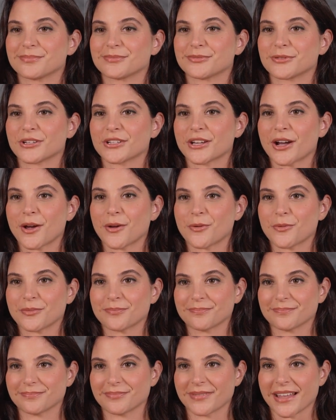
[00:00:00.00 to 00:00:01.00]
So,
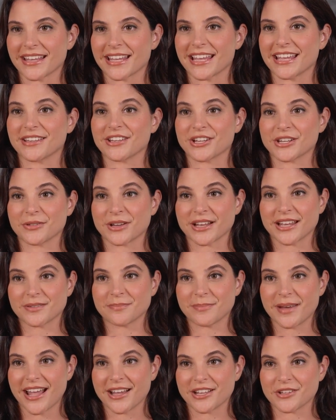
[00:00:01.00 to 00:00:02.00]
an integrated
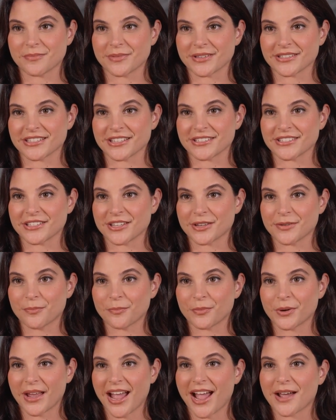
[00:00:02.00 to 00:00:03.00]
management system
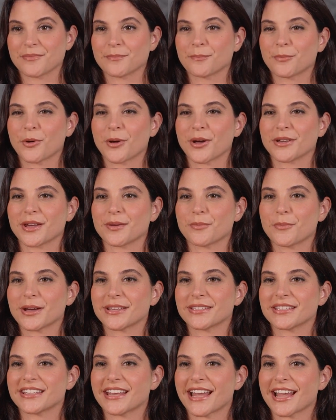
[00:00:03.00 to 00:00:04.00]
will have more than
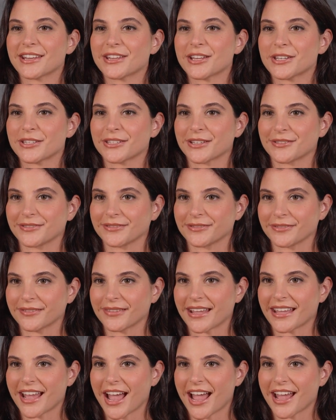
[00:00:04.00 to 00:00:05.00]
one standard,
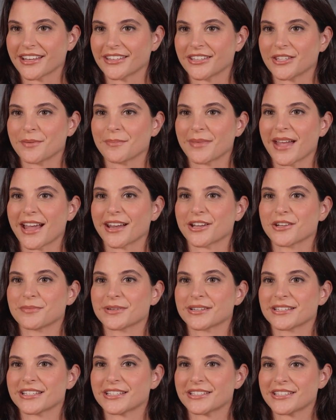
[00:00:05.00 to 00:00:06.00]
an ISO
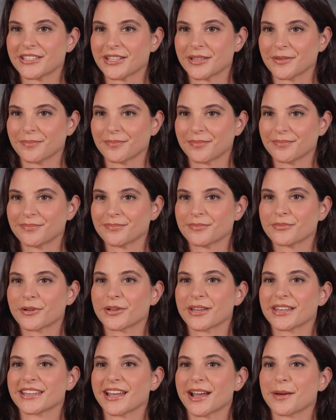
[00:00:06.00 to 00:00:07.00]
management system, for
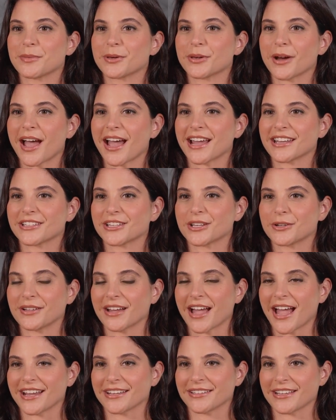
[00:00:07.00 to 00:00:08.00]
example ISO
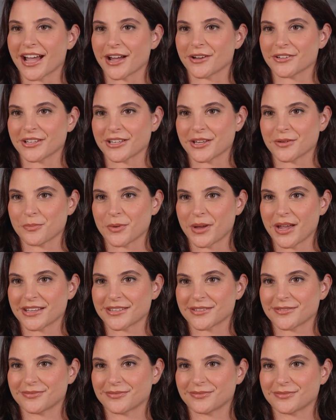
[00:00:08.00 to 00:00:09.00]

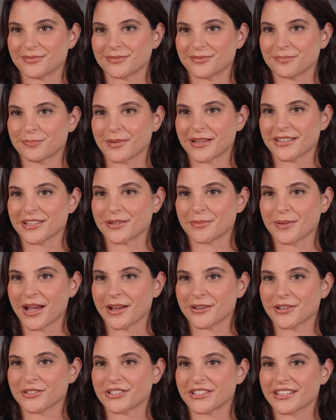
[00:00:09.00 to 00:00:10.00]
9001, but some
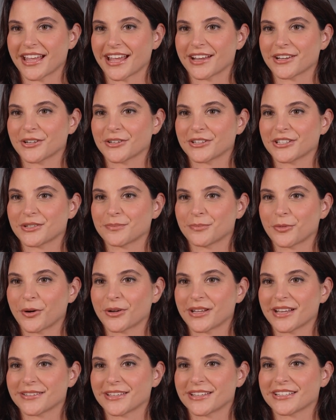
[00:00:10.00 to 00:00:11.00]
other standards
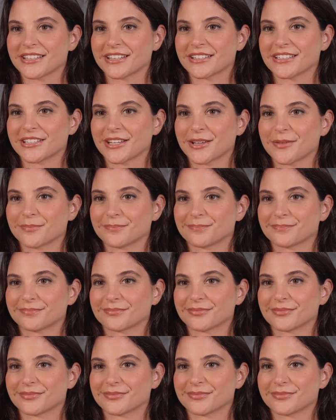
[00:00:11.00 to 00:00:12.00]
supporting this system.
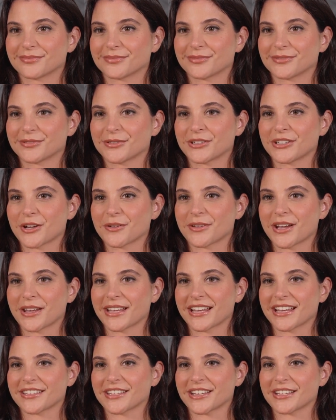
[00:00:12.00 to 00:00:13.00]
So there
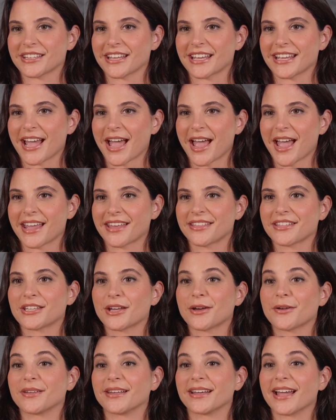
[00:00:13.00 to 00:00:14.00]
isn't an
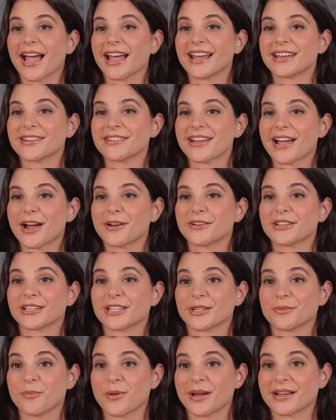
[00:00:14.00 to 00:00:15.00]
ISO
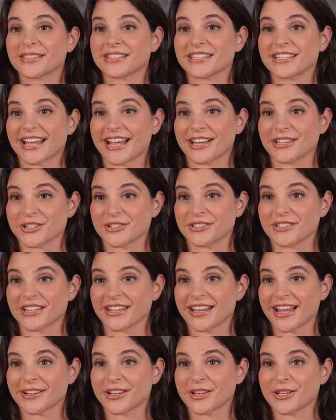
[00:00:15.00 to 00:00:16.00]
9001 standard
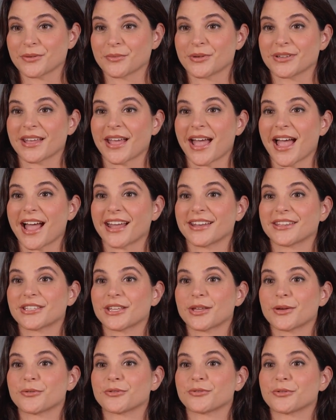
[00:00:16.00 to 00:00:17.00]
together with an
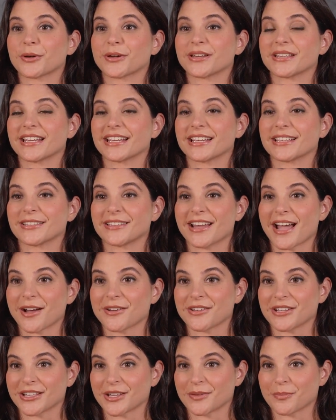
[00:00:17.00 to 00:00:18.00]
ISO
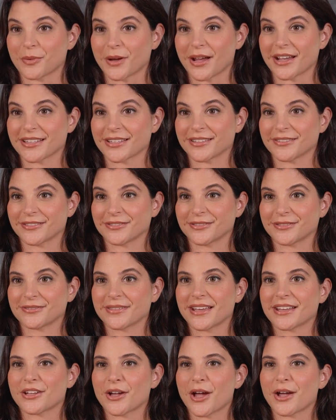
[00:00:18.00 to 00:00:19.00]
14001
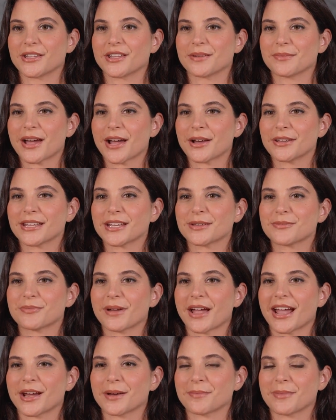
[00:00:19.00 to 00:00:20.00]
that talks about
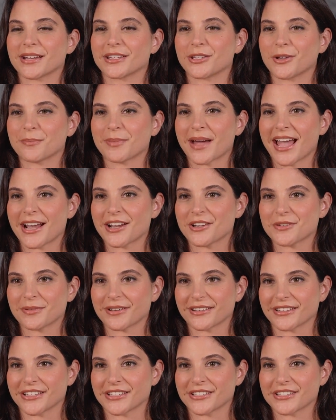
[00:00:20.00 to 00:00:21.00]
environmental
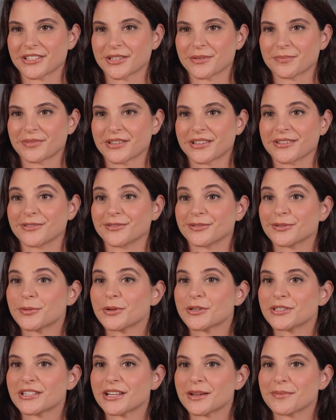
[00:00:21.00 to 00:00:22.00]
management systems,
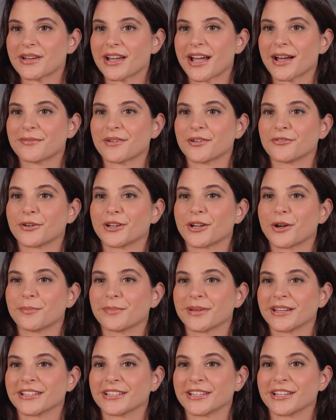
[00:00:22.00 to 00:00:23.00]
or sometimes for your
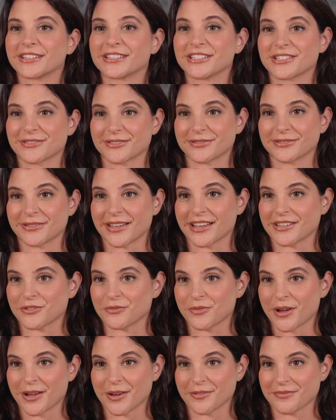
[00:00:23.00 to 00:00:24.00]
business, it's
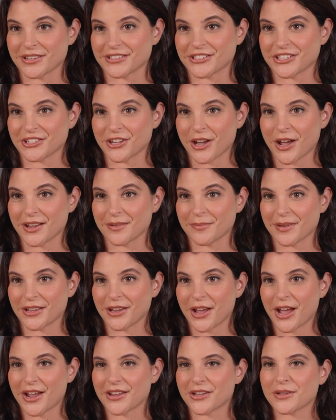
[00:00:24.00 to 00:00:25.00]
relevant to talk about
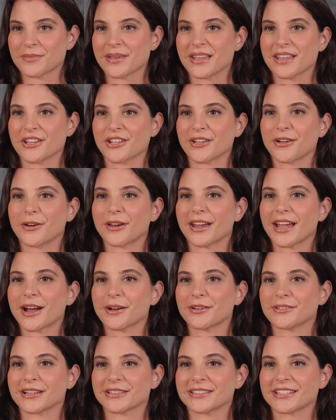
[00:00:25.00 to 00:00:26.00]
occupational
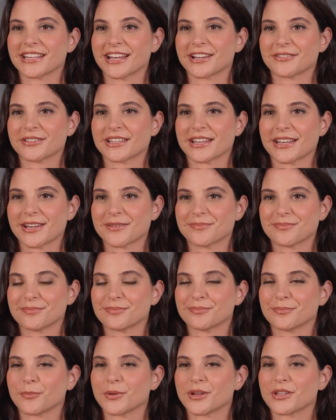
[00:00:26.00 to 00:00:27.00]
health and safety,
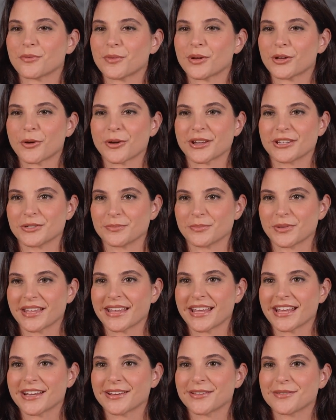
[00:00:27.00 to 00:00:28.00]
which we're going to bring
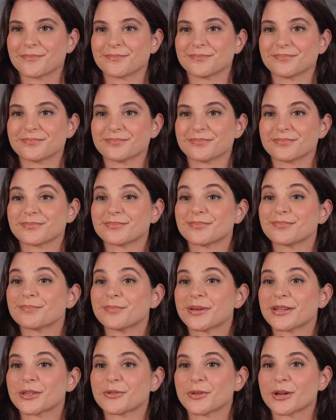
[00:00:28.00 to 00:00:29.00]
in.
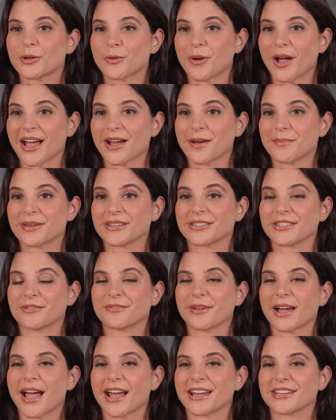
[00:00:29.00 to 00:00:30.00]
But the requirements of
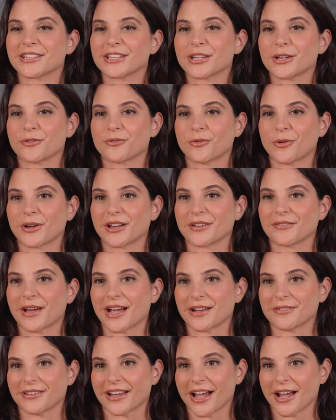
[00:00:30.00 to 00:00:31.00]
ISO
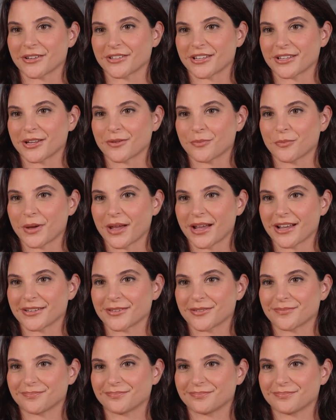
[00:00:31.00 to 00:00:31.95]
45001.